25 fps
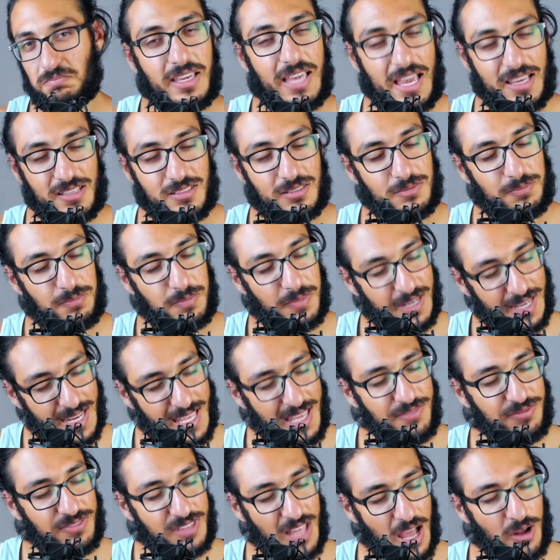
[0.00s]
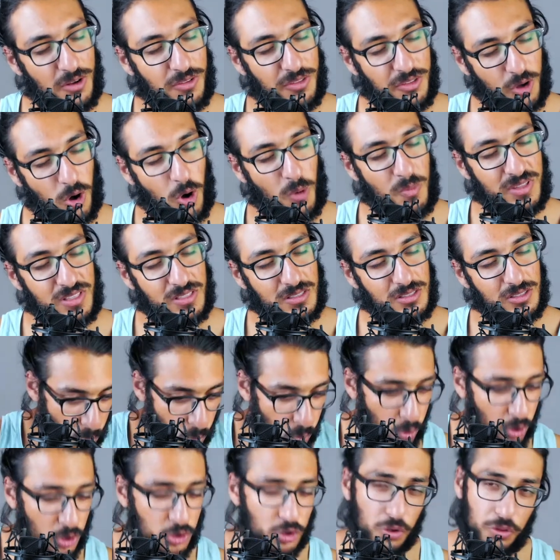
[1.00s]
guys, leave down in the comments
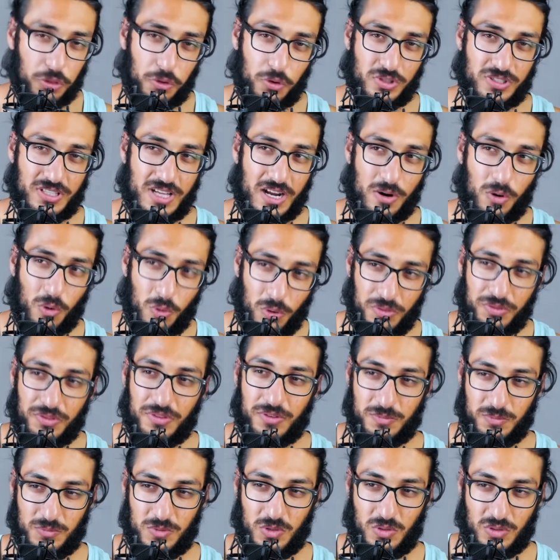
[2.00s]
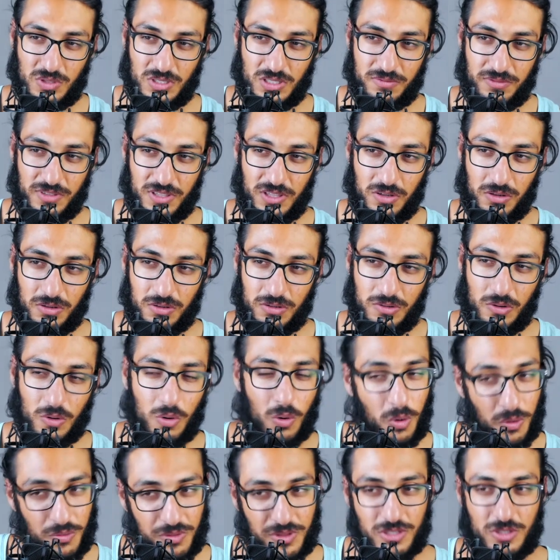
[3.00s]
what your thoughts are on the music video,
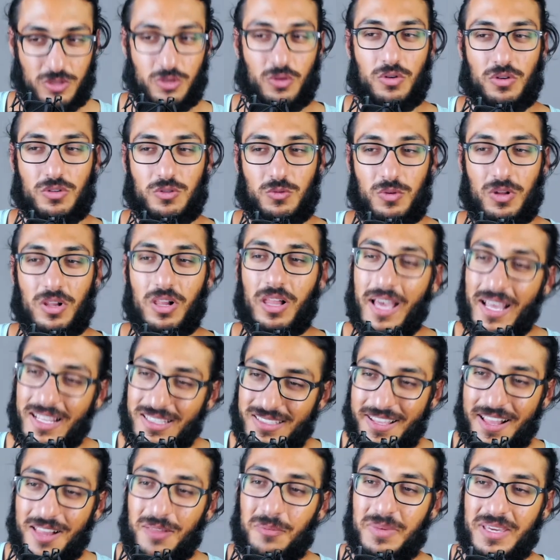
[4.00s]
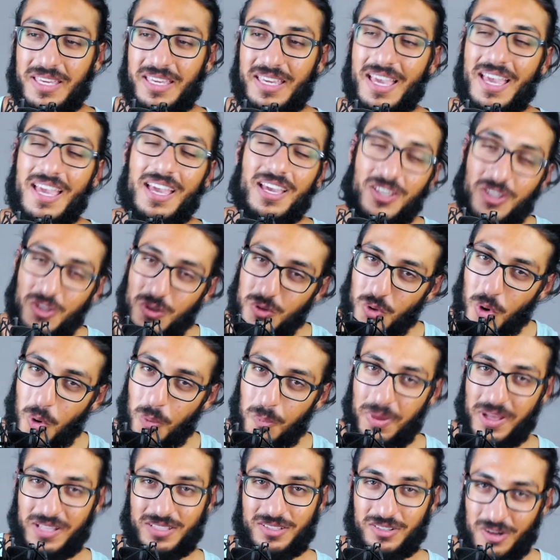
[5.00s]
on the song as well, and tell me, you know
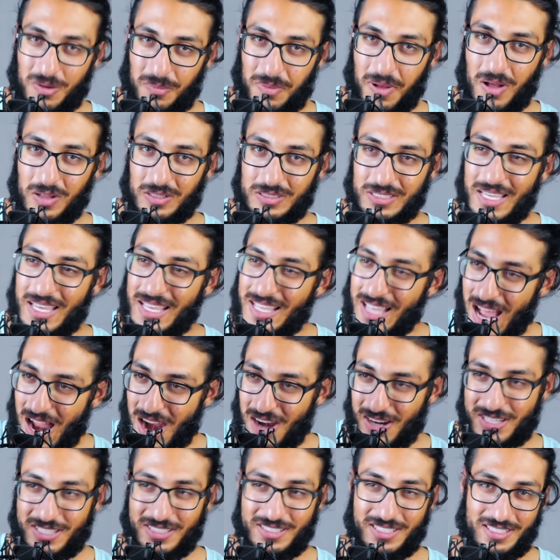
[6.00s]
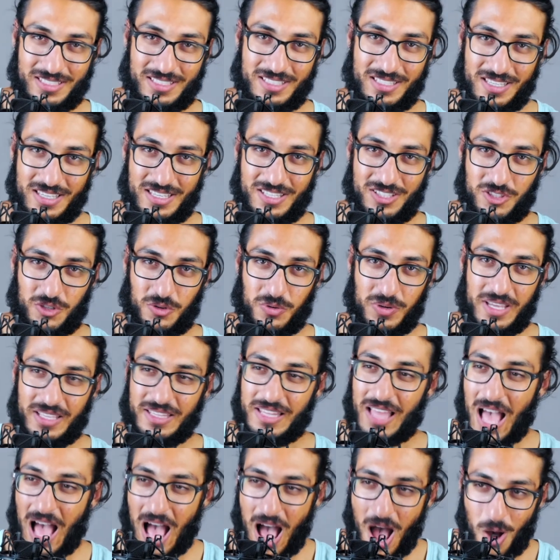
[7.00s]
better about Architects history
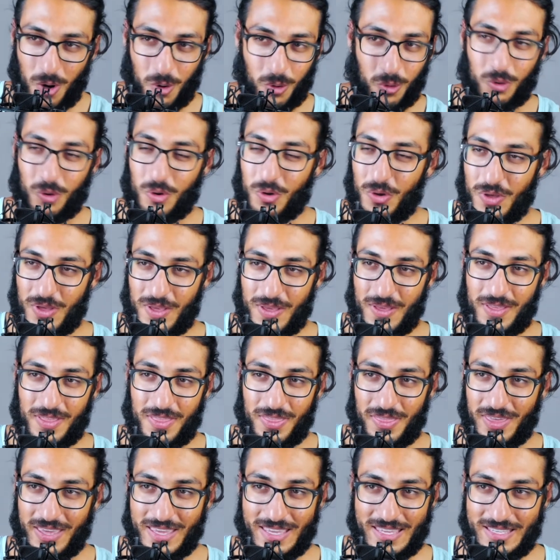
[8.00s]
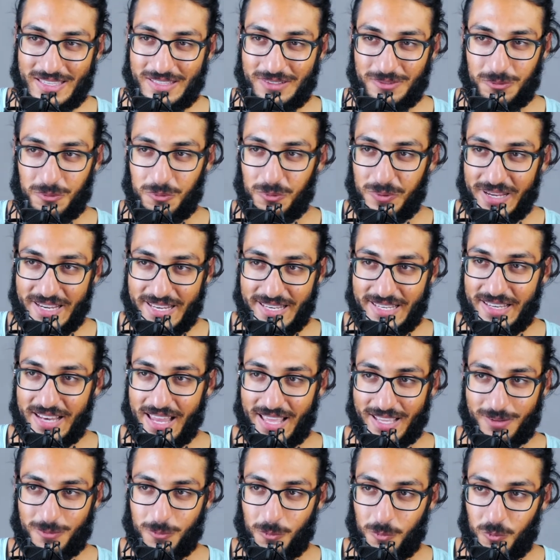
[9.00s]
and how they really
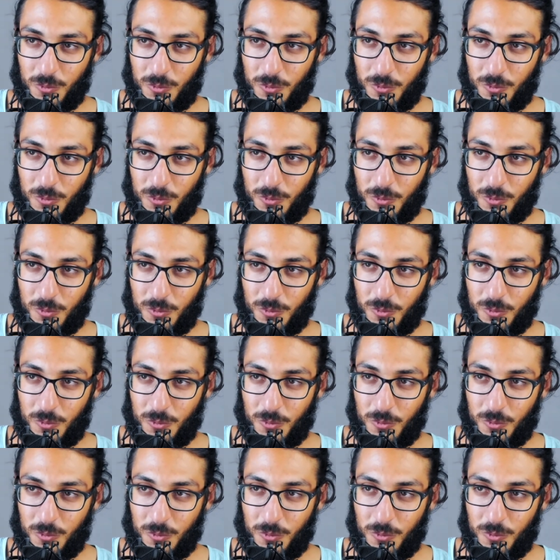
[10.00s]
like